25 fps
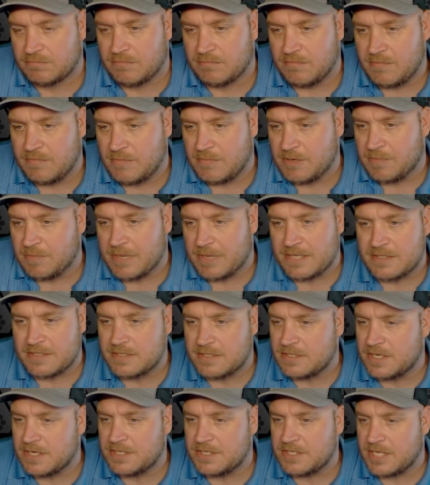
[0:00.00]
best
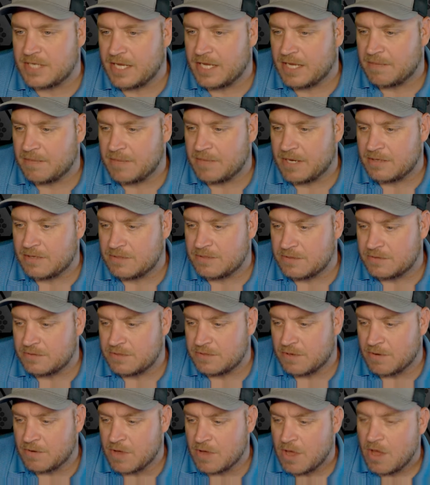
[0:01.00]
decision they can make too.
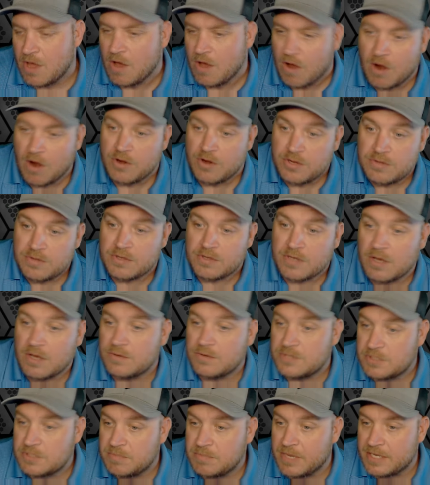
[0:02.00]
So are you the
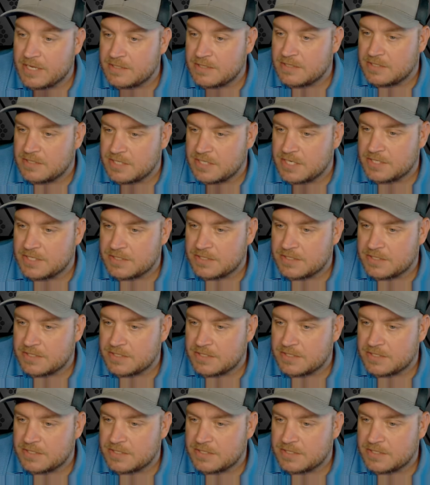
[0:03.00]
coach's best decision?